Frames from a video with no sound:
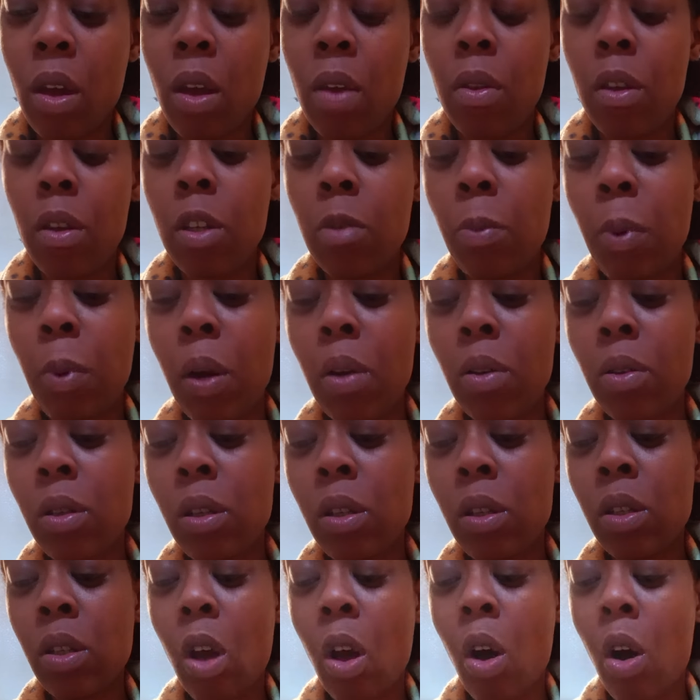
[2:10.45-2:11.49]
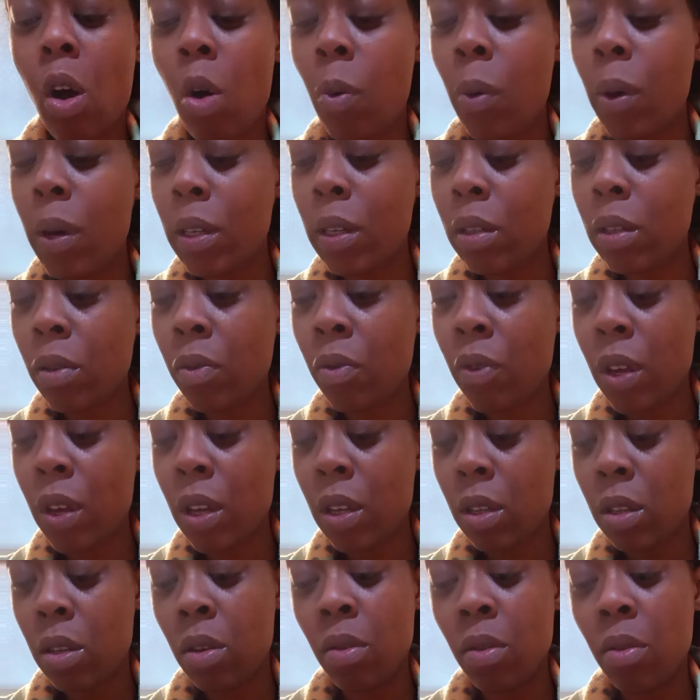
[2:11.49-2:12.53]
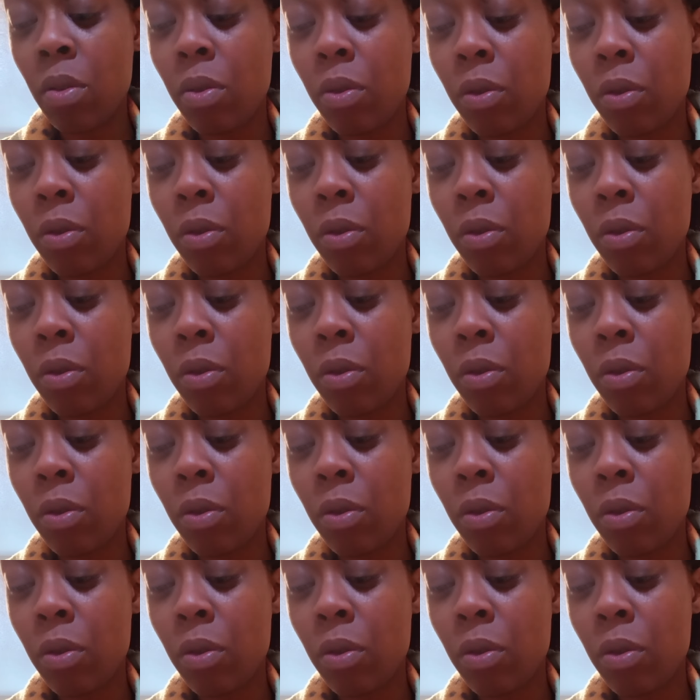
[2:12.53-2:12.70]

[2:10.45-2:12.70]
This person's always defensive.